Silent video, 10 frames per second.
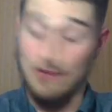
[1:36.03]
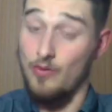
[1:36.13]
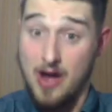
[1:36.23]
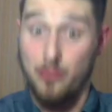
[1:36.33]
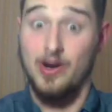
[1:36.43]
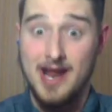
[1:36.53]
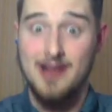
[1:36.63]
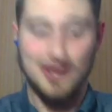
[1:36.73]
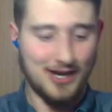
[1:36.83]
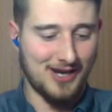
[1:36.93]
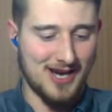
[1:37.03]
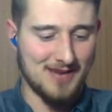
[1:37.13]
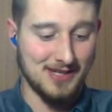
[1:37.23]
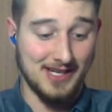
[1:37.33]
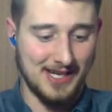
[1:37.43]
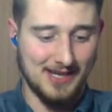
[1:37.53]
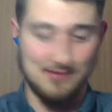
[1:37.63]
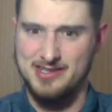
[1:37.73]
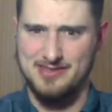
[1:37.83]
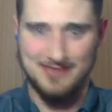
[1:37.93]
Wow, we're getting a lot of Goblin Gang. We
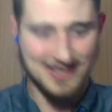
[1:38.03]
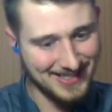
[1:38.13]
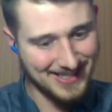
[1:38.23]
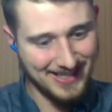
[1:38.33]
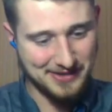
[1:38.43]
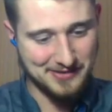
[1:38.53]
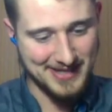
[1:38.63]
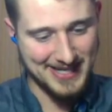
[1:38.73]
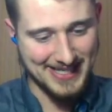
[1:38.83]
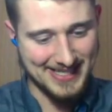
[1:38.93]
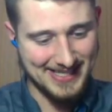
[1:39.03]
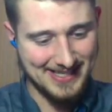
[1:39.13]
should do that.